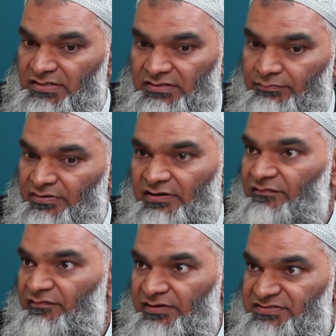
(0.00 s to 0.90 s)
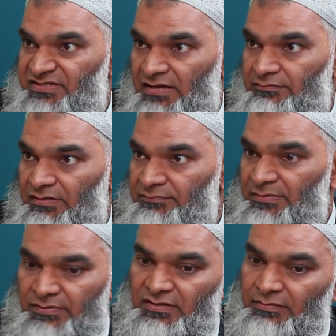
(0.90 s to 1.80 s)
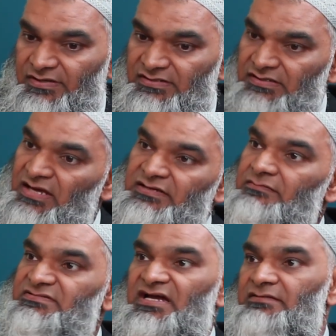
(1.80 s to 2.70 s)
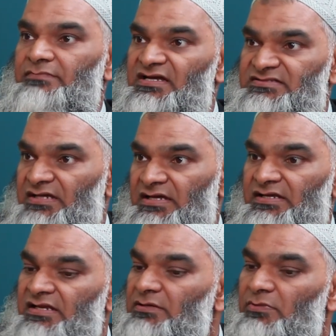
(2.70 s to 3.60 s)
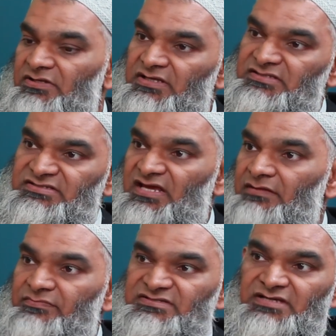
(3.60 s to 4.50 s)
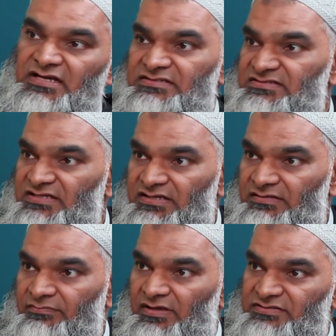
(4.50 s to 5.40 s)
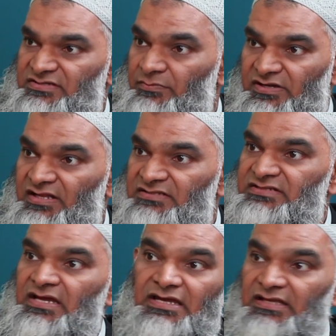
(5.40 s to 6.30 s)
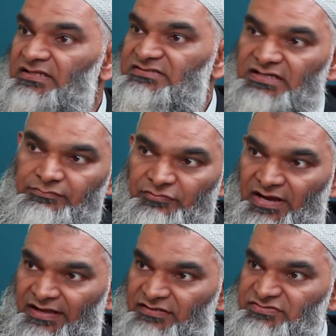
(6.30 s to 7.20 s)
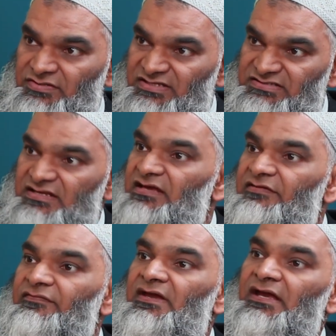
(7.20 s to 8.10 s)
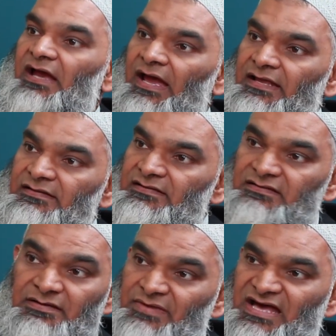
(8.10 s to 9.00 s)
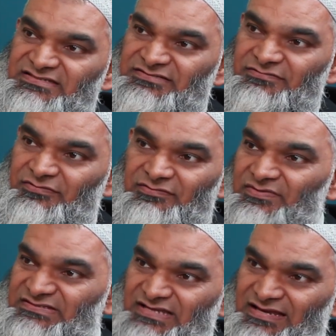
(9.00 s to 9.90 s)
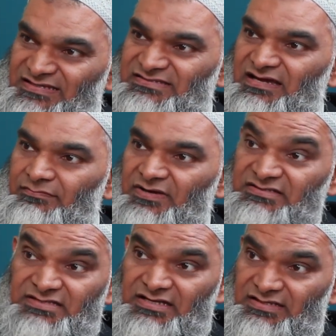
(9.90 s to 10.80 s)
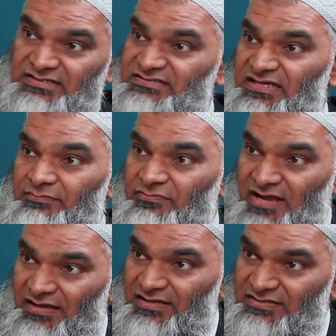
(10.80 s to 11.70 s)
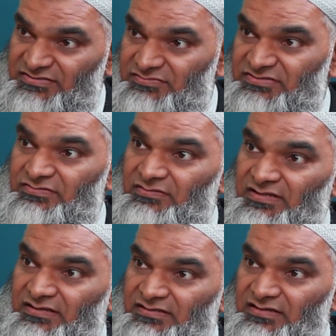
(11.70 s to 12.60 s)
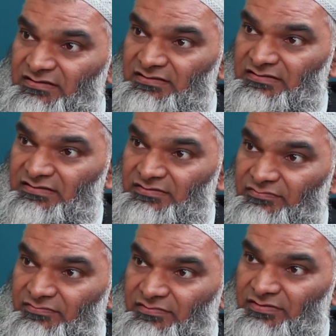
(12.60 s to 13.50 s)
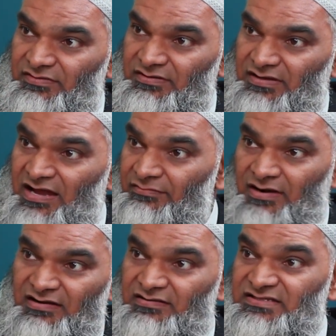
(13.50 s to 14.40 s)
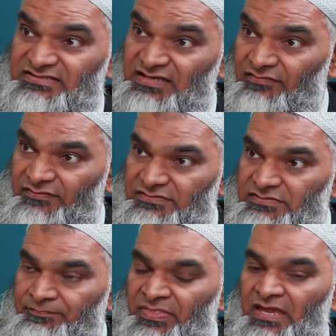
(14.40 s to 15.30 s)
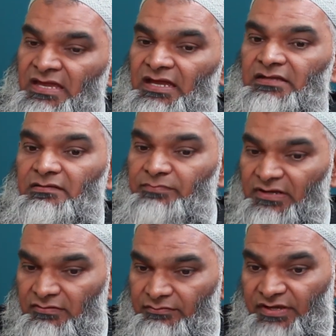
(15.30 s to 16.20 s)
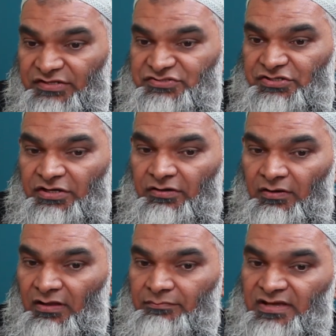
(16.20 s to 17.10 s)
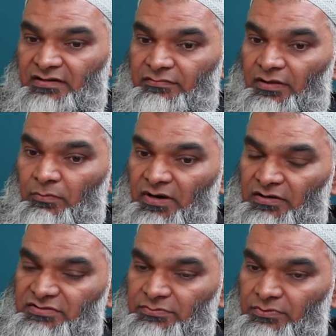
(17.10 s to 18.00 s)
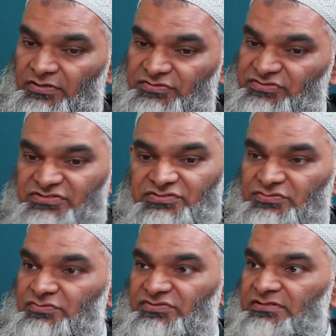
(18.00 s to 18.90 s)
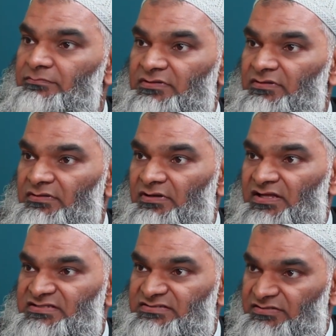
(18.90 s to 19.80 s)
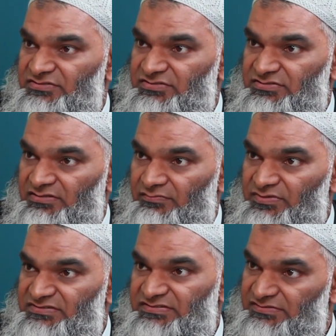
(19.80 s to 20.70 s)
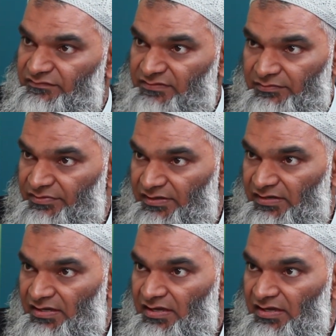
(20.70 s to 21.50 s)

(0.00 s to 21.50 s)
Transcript: In the prayer, for example, people come and they line up side by side. Anyone can stand beside someone else in the same rank. Mm-hmm. So the slave and the master could be standing side by side in the same rank. And so the hierarchy is leveled. Mm-hmm. In the pilgrimage, all men are required to wear just two simple unstitched pieces of clothing.